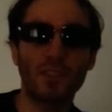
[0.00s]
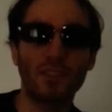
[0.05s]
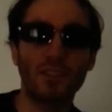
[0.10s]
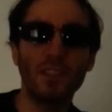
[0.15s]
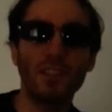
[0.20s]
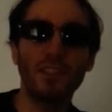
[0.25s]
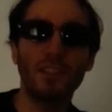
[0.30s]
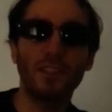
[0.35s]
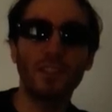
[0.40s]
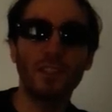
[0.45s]

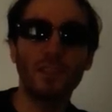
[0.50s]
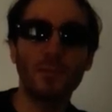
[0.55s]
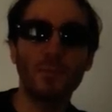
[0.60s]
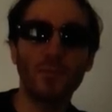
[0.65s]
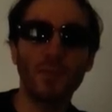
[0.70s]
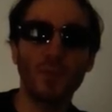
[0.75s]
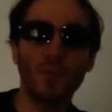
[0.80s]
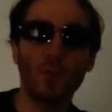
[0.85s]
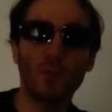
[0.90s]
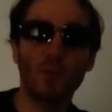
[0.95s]
13th,
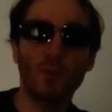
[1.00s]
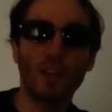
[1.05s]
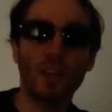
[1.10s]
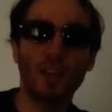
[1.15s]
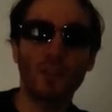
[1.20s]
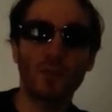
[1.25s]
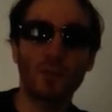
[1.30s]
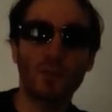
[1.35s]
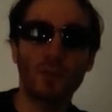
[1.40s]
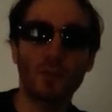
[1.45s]

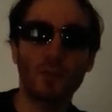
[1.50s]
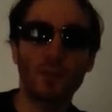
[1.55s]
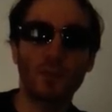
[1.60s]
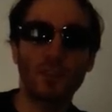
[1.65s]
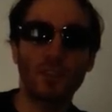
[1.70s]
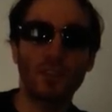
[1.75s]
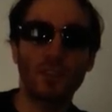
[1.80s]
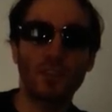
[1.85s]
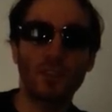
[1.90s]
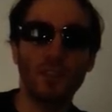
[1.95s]

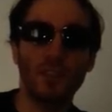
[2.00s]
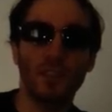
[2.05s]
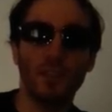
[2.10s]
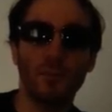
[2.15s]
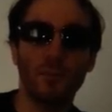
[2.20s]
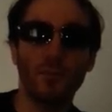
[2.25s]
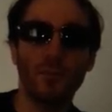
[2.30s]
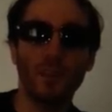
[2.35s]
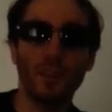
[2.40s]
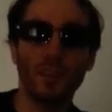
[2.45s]

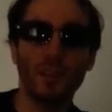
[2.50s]
2023.